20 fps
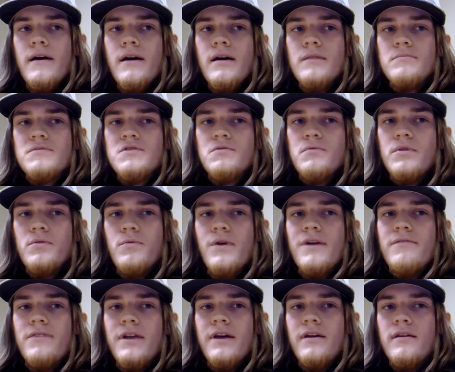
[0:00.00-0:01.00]
So when a
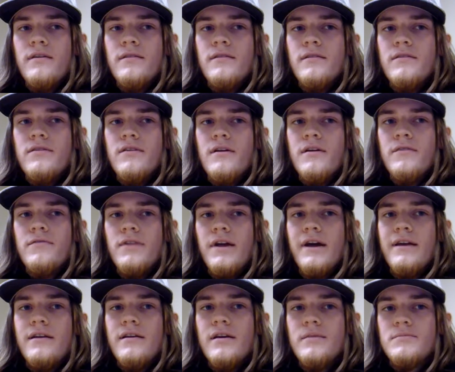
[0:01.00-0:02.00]
wavelength of
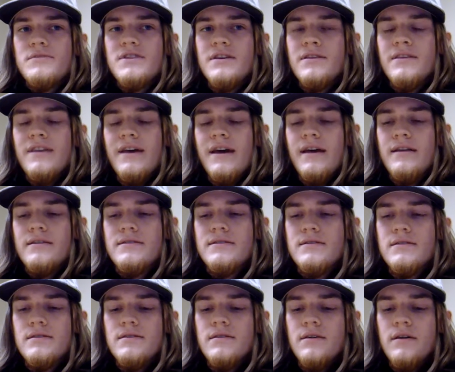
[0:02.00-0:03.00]
light comes in that
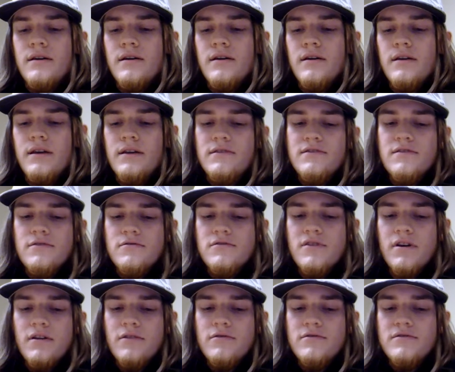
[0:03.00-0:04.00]
hits
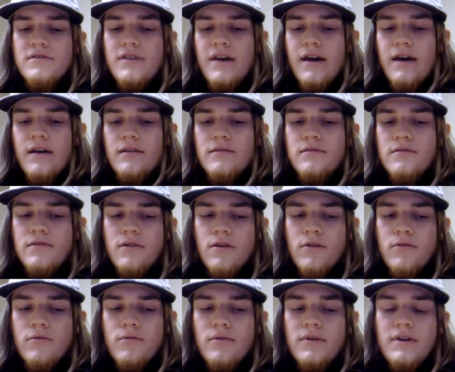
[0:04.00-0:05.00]
those colors, that
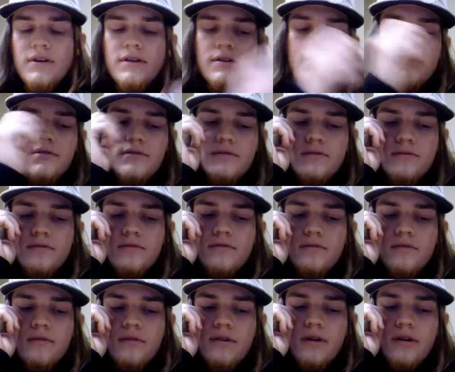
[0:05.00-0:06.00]
cone is